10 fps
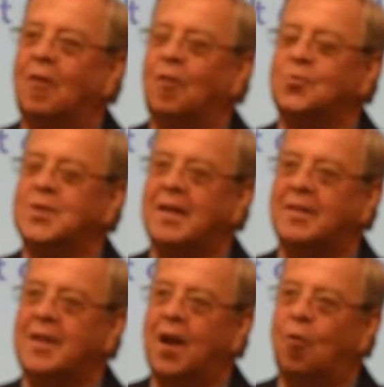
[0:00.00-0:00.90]
of
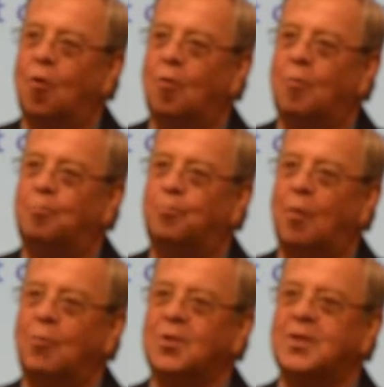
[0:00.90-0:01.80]
San Diego
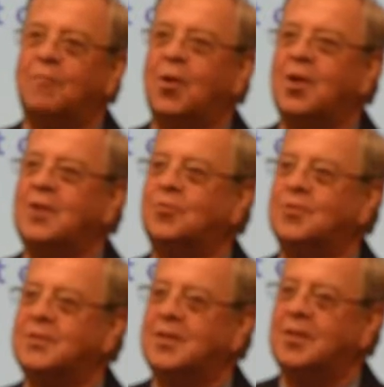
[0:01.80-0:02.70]
published a very
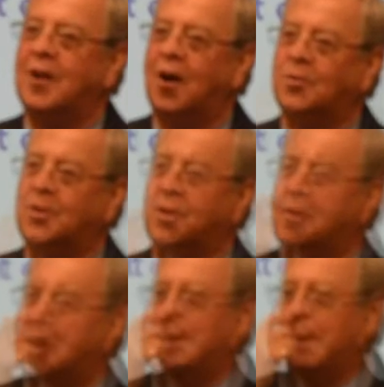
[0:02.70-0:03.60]
interesting article.